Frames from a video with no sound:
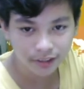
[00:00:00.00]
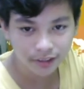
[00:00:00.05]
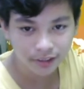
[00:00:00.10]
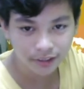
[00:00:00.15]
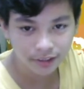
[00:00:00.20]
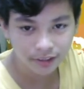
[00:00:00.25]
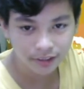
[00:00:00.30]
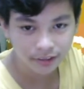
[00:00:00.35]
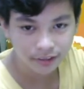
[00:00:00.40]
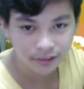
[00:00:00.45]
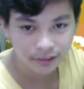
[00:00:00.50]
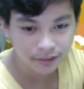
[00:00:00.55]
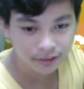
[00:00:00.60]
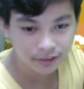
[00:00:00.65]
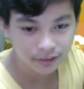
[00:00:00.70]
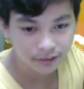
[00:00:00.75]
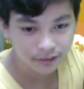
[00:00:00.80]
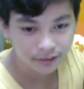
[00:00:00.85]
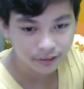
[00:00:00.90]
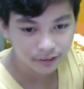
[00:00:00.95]

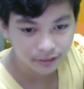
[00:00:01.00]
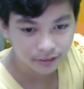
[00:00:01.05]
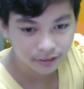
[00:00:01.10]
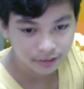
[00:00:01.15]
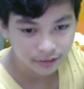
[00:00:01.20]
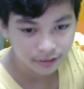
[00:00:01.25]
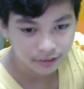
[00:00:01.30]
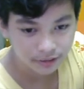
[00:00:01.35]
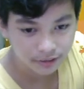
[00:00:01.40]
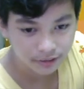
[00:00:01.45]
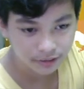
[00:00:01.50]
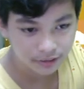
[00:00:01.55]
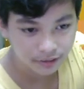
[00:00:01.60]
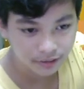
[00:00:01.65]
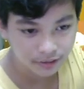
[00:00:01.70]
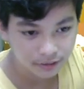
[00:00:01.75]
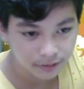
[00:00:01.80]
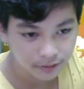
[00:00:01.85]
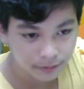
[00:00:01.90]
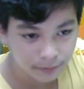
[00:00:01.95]

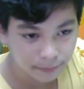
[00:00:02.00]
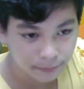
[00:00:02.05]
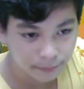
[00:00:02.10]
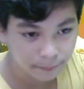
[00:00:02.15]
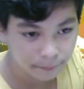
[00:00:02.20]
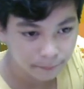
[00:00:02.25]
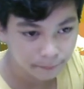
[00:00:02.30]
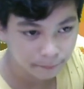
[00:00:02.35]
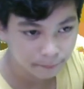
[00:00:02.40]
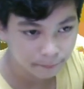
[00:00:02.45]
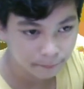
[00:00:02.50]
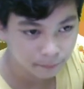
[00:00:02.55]
(silence)